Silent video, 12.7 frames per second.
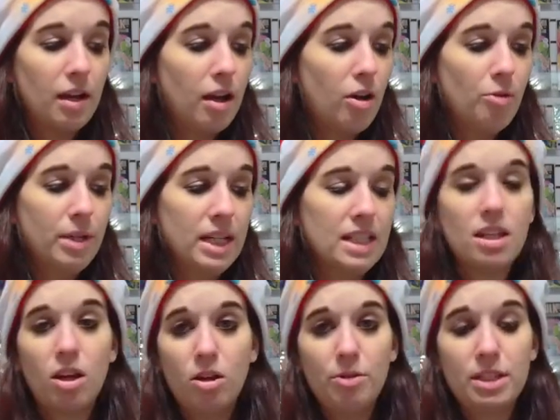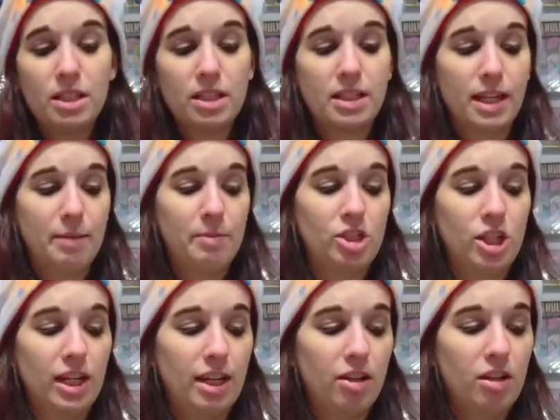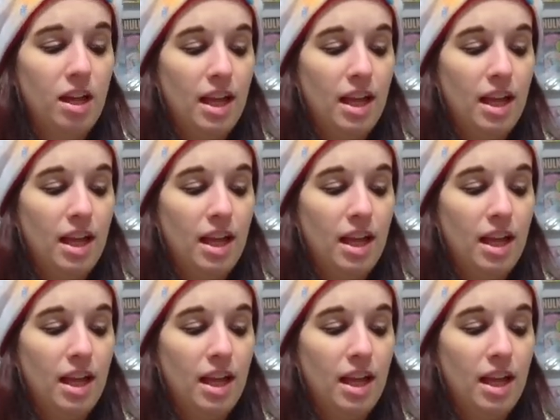Always, always a good time to check out.